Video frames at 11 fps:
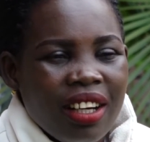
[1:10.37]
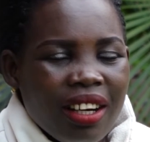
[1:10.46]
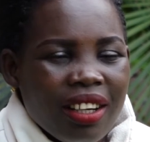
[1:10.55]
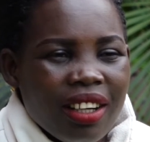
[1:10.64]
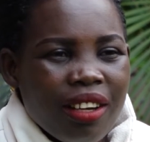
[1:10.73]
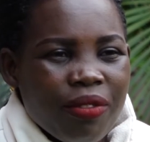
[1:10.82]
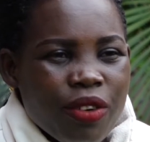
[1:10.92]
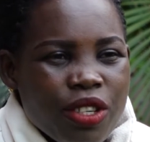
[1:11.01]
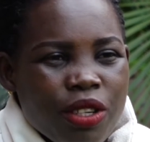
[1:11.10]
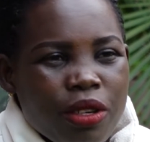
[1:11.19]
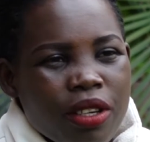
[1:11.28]
And
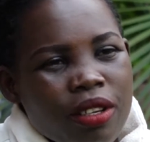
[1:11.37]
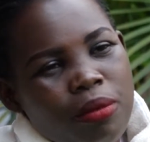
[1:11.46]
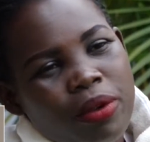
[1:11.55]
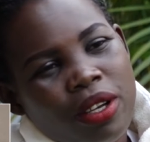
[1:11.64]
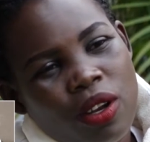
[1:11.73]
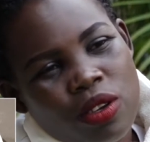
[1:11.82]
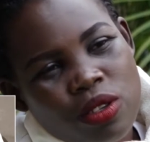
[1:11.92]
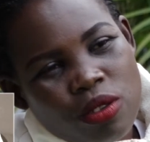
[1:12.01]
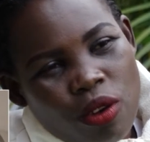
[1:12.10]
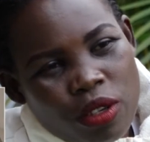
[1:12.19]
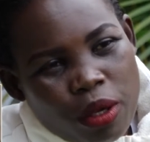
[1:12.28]
unfortunately, we
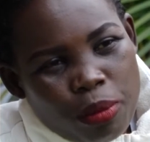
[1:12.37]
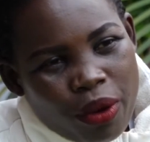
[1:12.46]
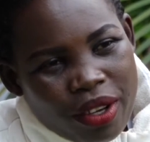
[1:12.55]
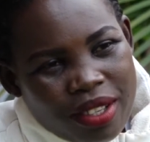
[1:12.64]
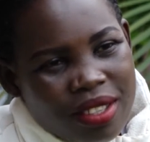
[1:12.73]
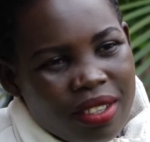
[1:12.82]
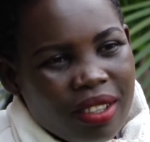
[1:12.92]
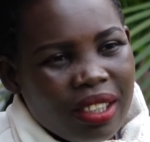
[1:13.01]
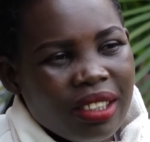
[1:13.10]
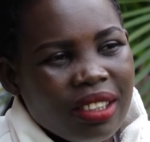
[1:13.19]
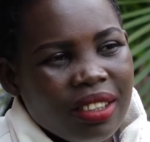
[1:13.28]
lost all the boys
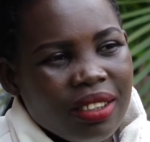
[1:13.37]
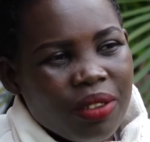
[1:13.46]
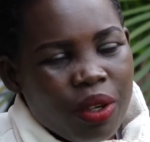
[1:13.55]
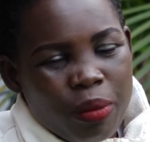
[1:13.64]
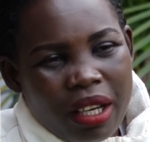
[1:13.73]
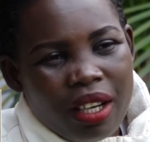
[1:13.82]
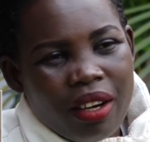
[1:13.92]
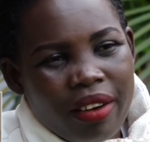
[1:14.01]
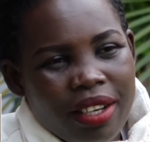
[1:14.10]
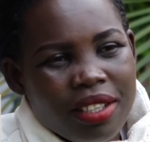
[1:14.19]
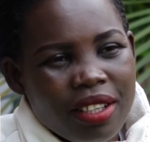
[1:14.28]
and we remain
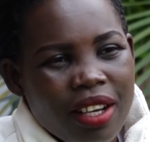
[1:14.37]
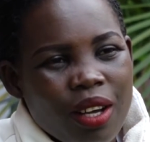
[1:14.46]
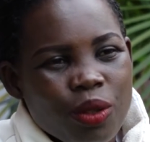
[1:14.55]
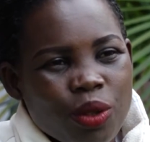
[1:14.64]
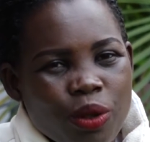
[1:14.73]
now 8 girls.